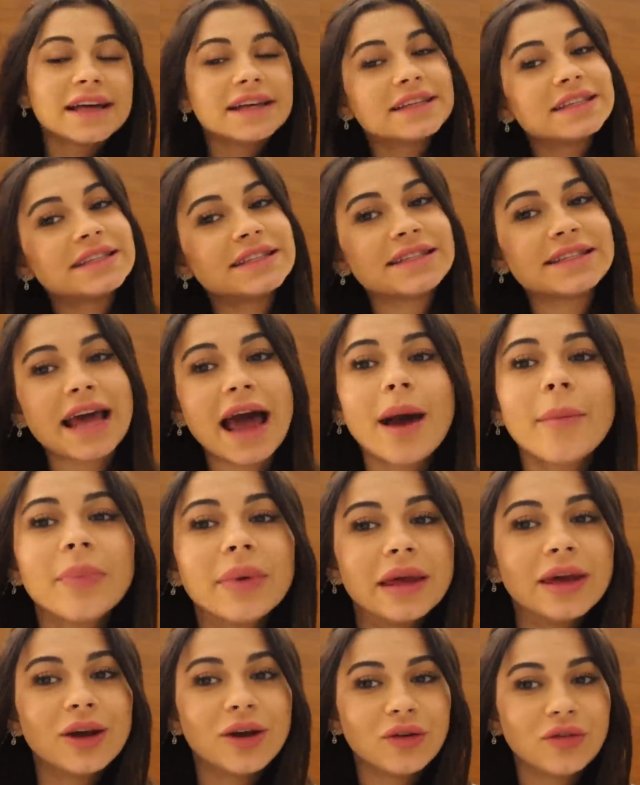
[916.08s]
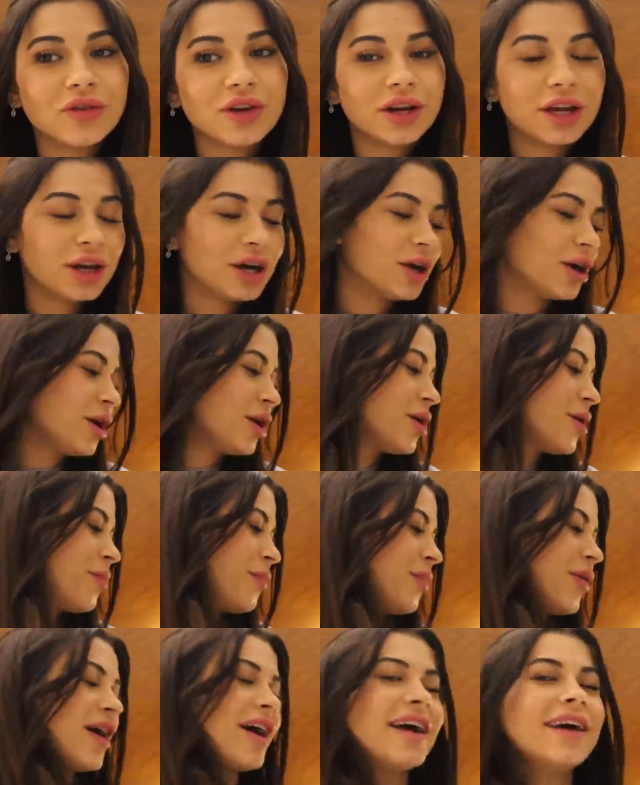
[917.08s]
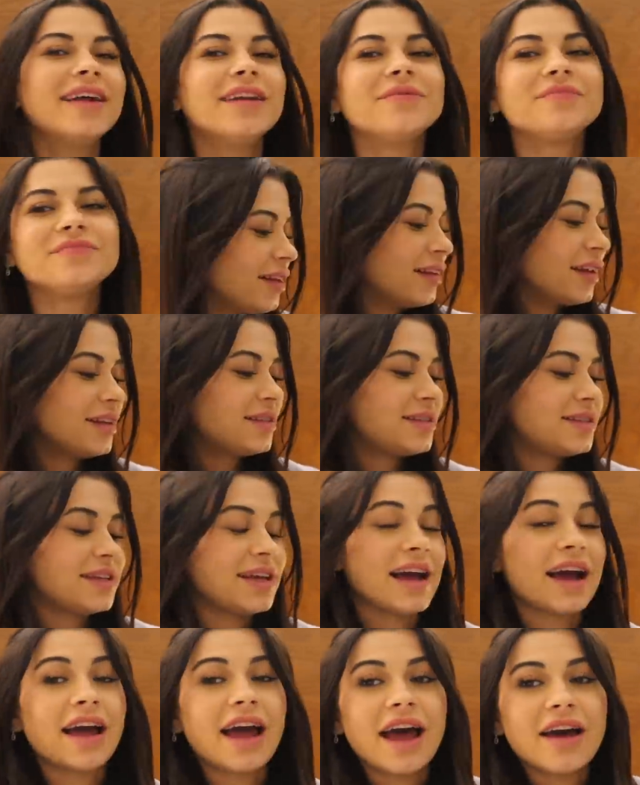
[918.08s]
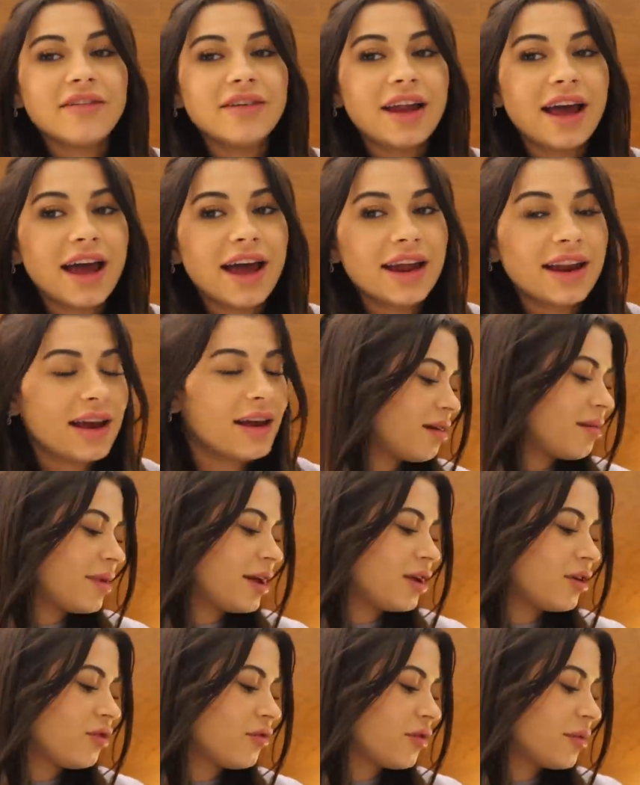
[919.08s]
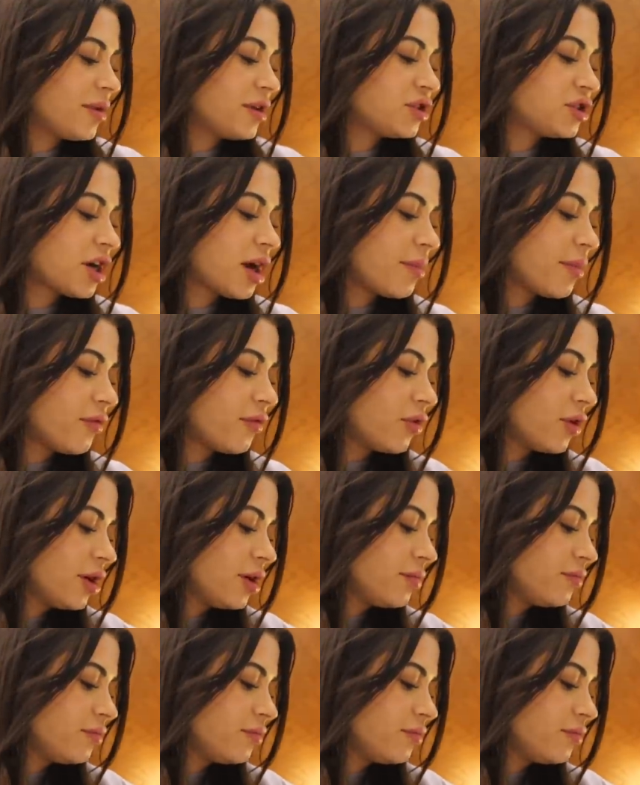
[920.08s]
sappy over here. But let's see, I haven't had a bagel from the shop before,